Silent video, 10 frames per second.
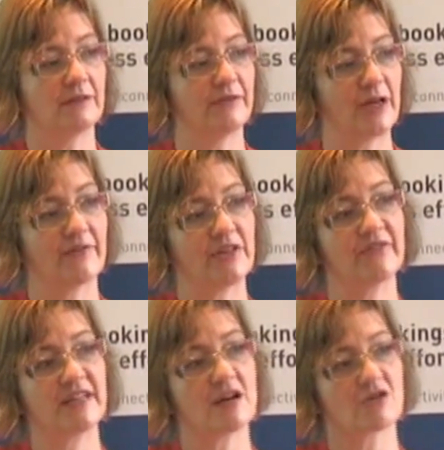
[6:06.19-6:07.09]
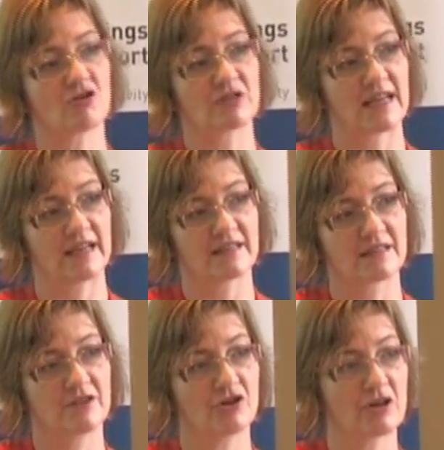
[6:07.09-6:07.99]
If you have any video
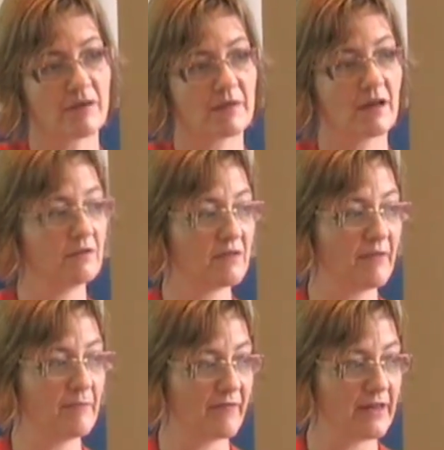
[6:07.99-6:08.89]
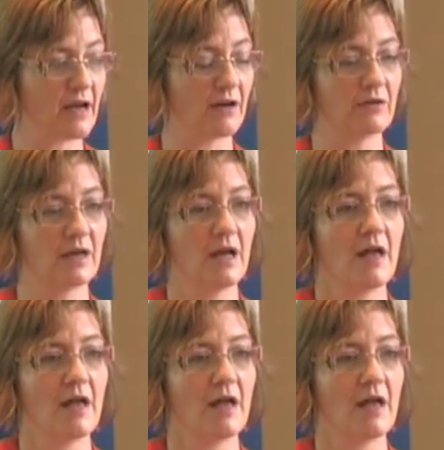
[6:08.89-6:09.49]
content, you can upload the video.